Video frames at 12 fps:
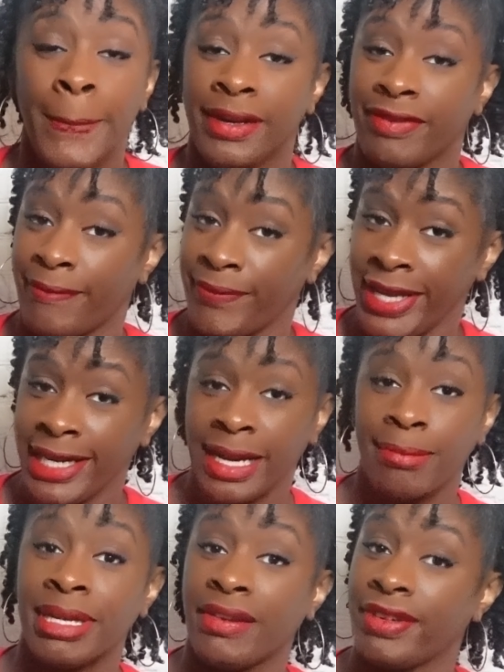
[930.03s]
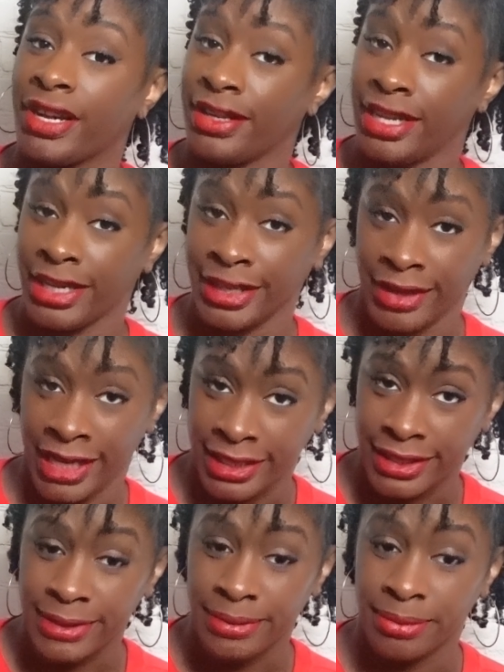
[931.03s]
But if I'm feeling it, I'm definitely going to let her know
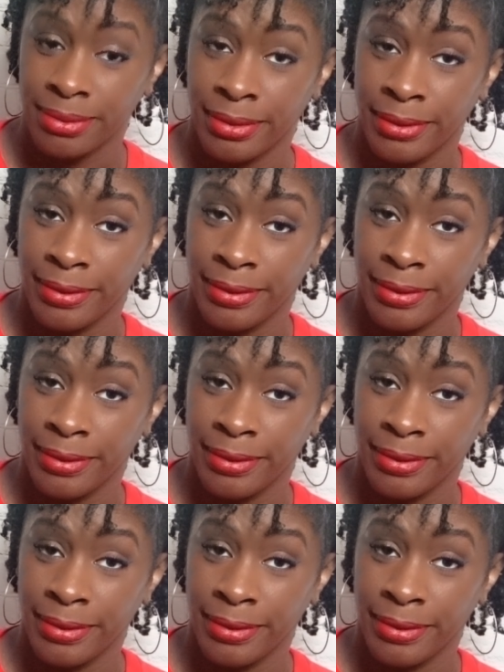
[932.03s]
that too.